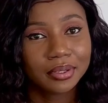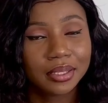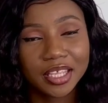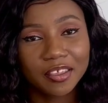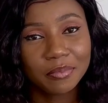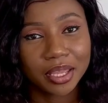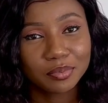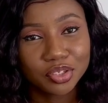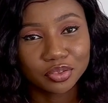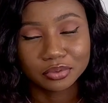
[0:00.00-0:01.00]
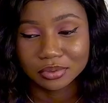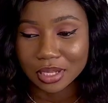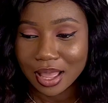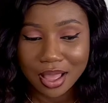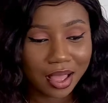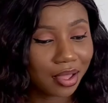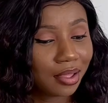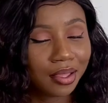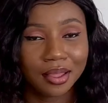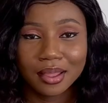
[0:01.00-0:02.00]
They gave me admission.
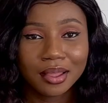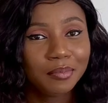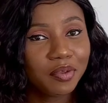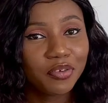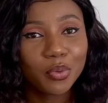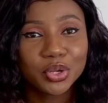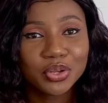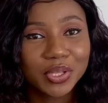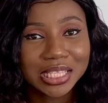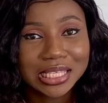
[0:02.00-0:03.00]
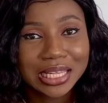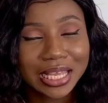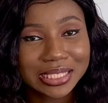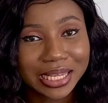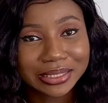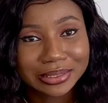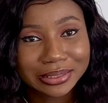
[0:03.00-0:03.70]
Before we knew it, in less than